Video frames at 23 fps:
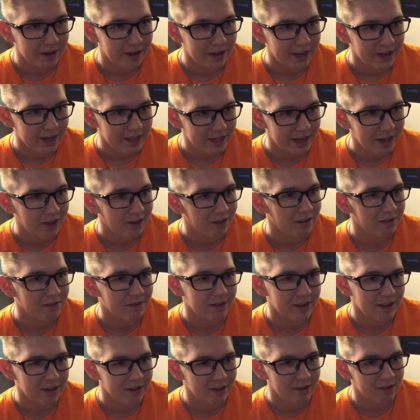Tower of
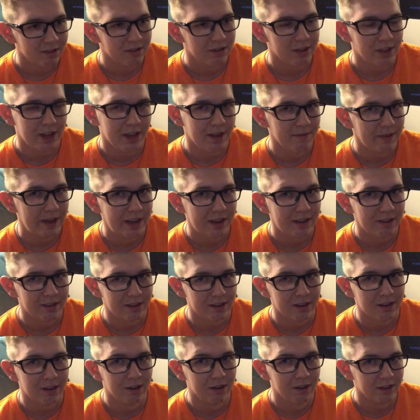Nero came out
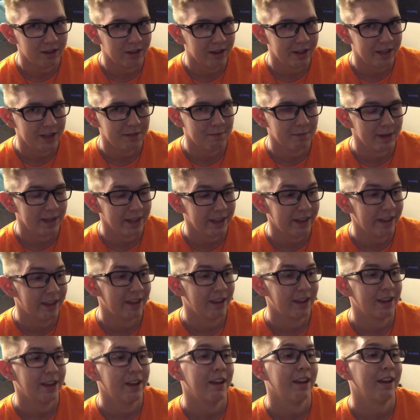earlier this month,
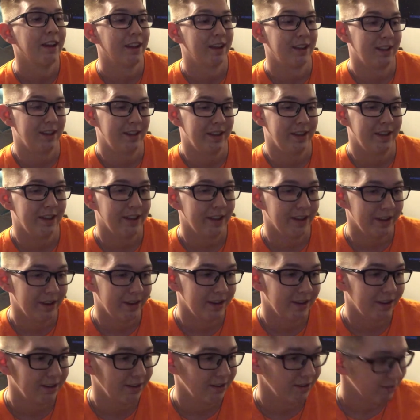and
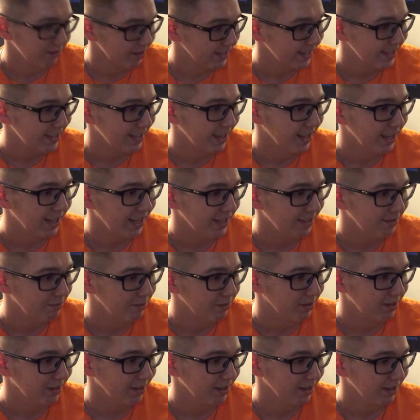I know that's the last
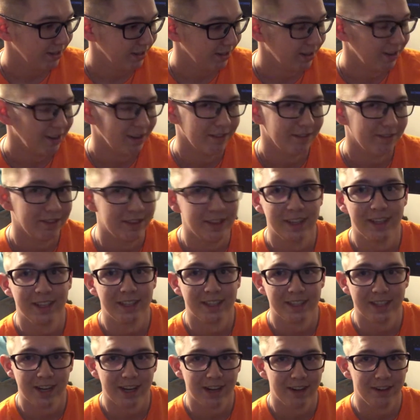book of the
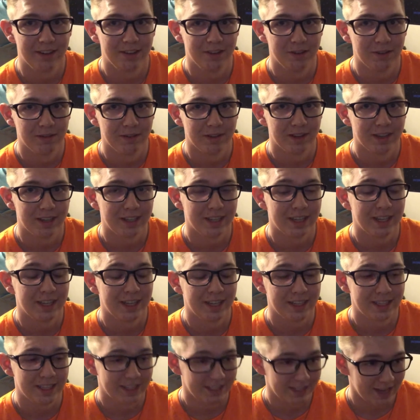entire universe, and
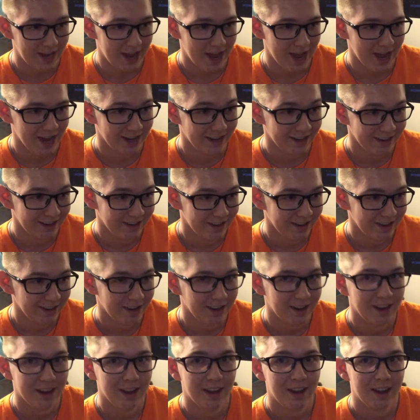it's sad
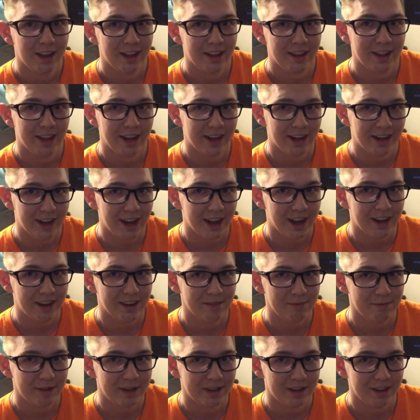that I am
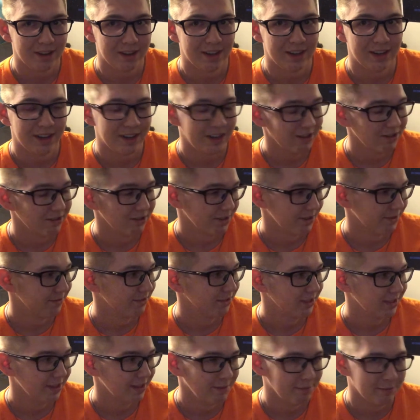here in Heroes of
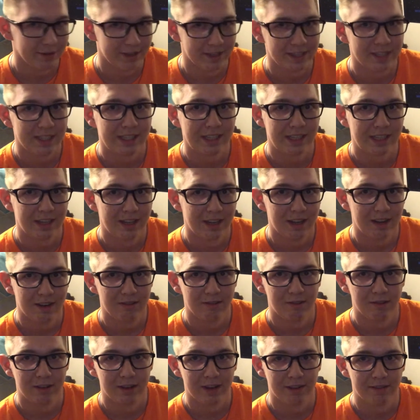Olympus
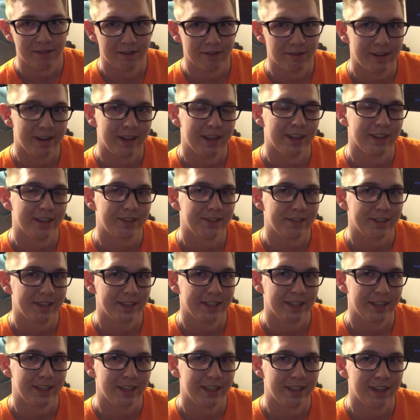when everyone else was
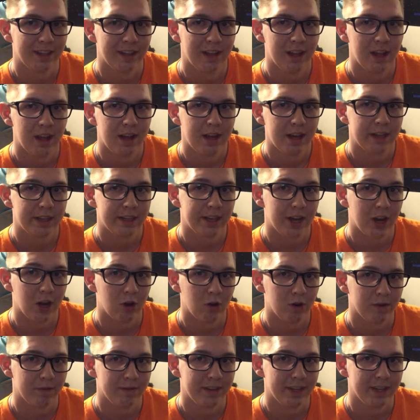in Tower
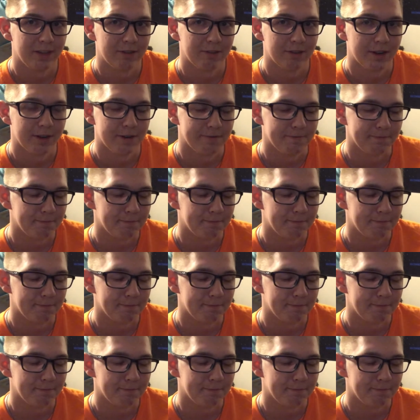of Nero